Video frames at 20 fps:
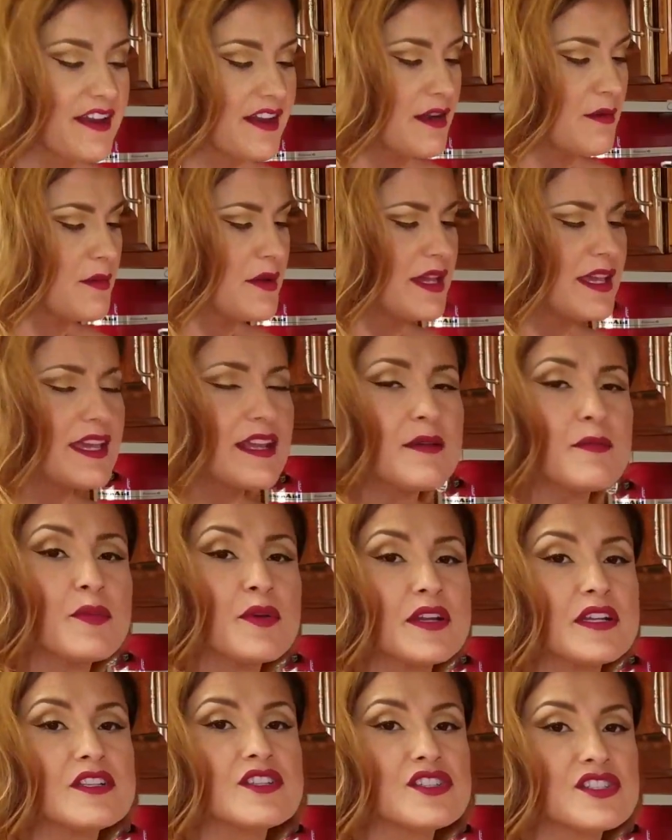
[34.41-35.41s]
And I'm making a
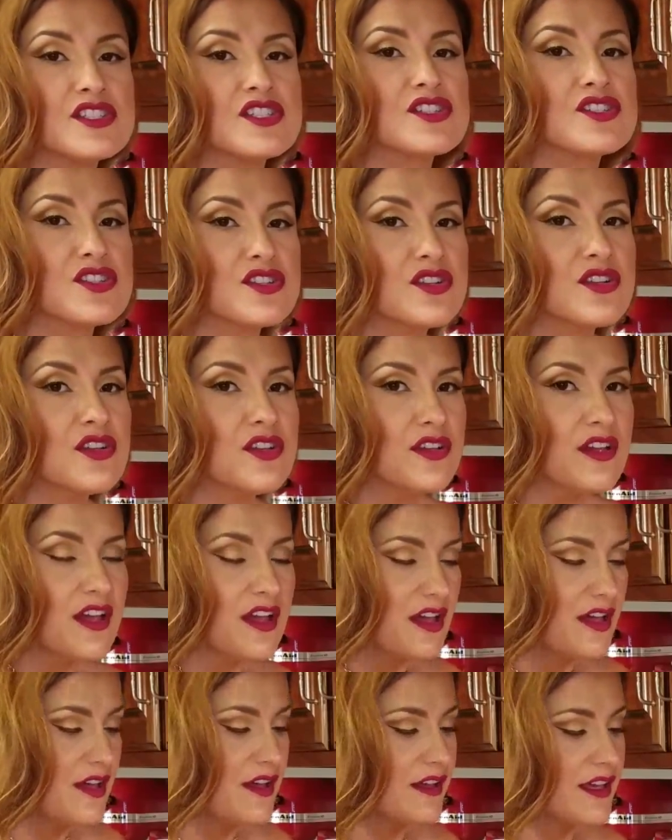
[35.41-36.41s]
pretty traditional
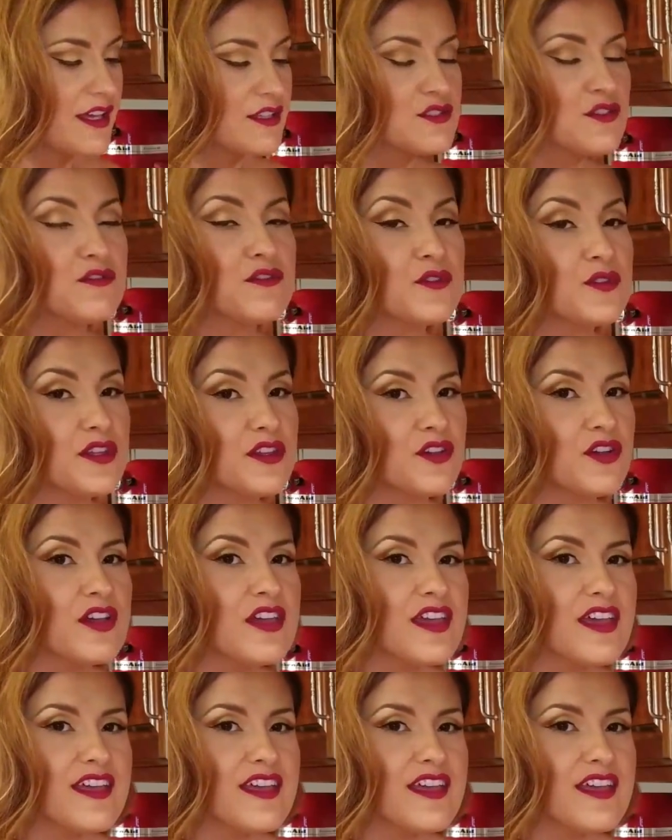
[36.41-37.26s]
queso fundido.